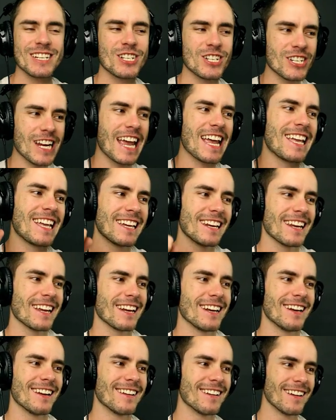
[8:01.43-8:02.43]
to shake it
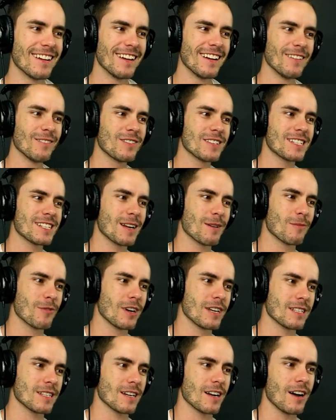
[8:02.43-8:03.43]
in for some
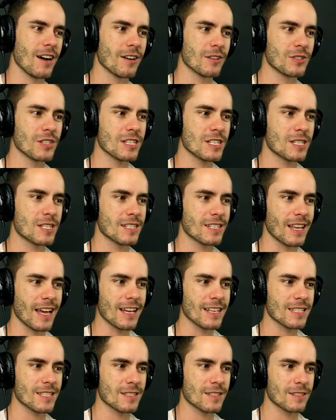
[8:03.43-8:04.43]
reason. Oh, just,
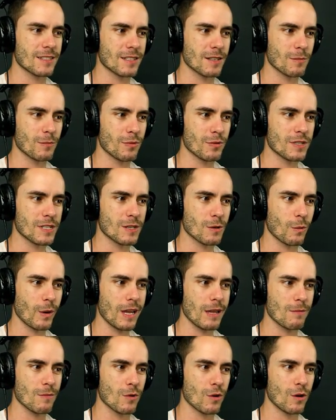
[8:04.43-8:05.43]
that's some
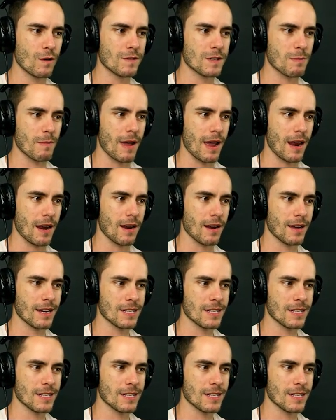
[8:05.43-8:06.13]
sweet moves, man.